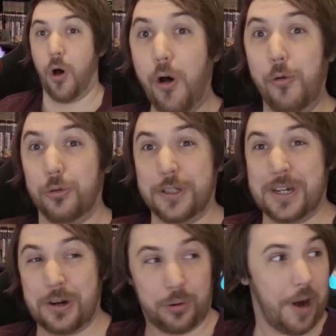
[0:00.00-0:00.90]

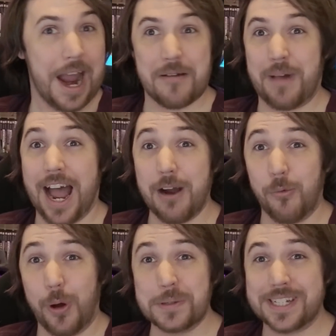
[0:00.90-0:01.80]
Holy crap! I
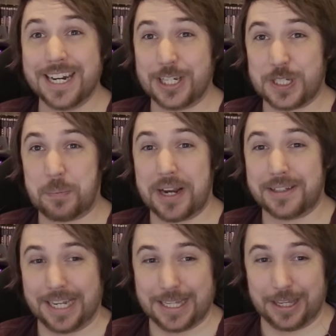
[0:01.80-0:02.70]
wasn't
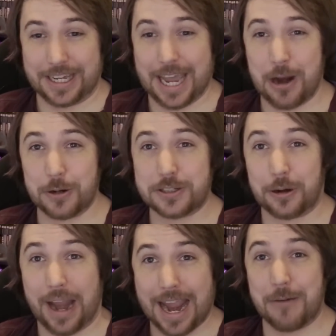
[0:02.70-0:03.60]
expecting the
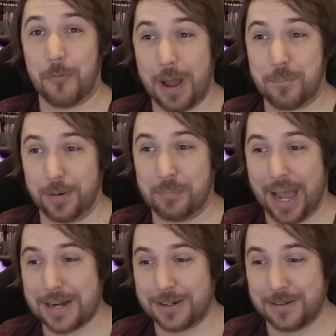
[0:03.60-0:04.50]
character and weapon
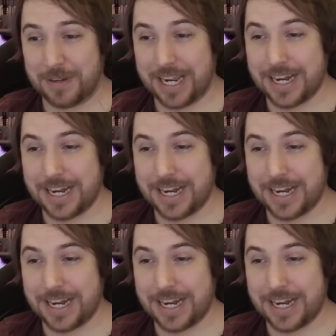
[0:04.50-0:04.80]
banner to be